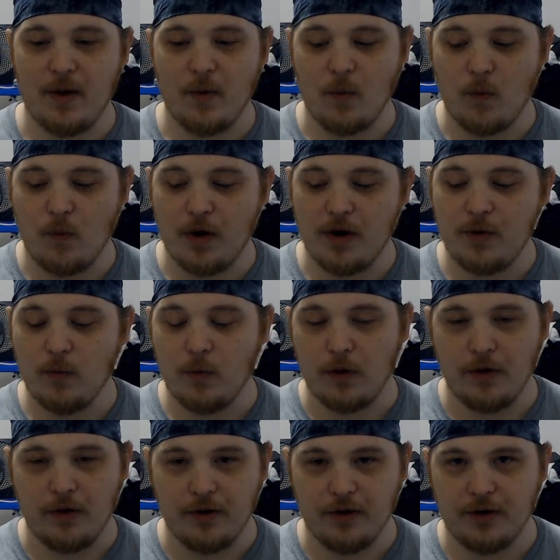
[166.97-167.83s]
one
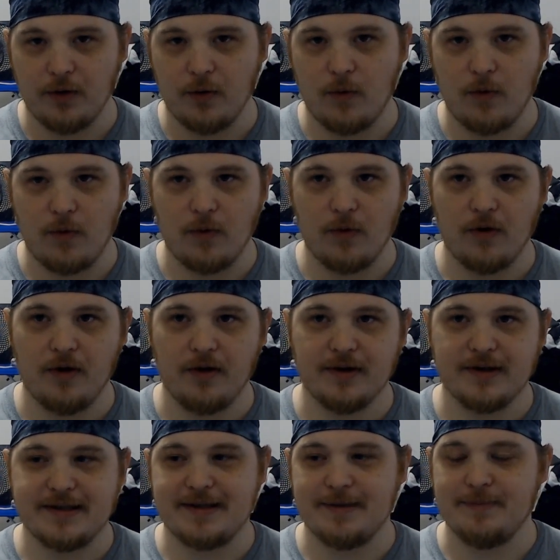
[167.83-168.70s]
word
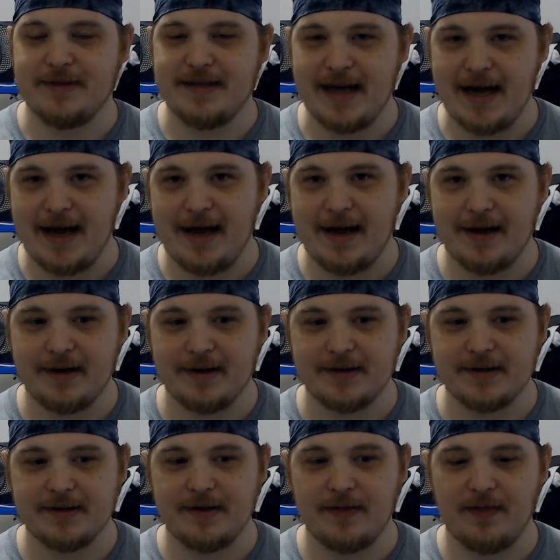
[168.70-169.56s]
or some
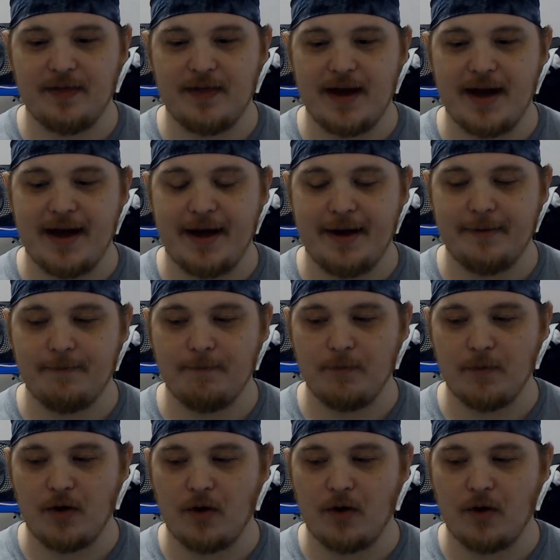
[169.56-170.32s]
tags that